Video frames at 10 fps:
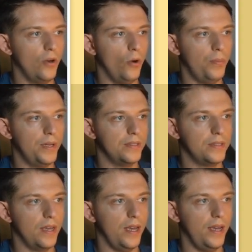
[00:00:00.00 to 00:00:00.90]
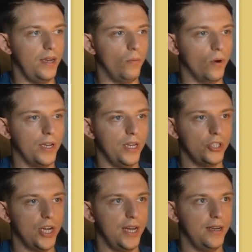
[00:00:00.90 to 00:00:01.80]
opens a working
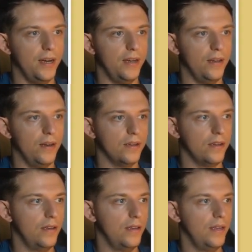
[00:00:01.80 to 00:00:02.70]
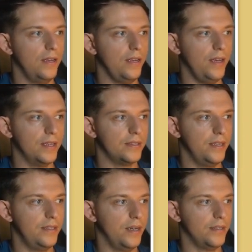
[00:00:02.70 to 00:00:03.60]
chat dialog? Yes,
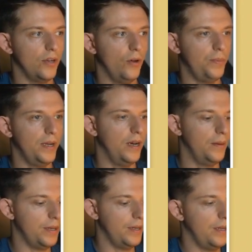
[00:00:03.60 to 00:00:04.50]
it does open up.